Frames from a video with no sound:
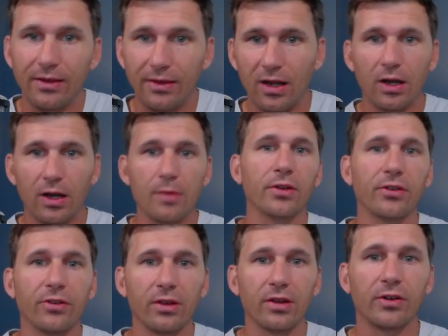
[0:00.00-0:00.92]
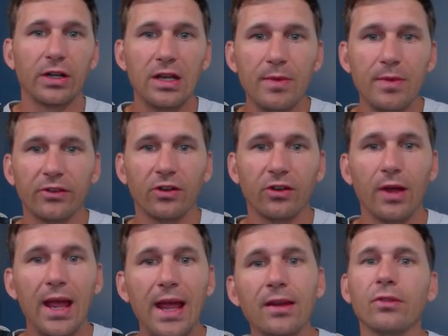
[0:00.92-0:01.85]
They are able to deliver an email to you.
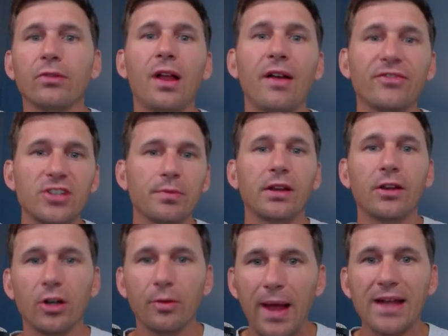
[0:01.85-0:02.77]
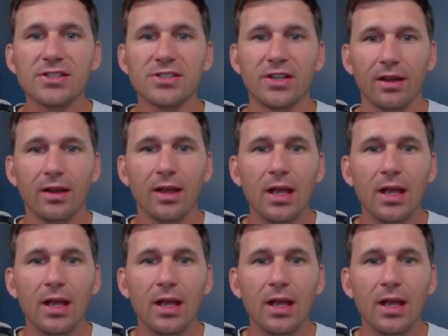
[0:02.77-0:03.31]
Hey, you left something in your basket.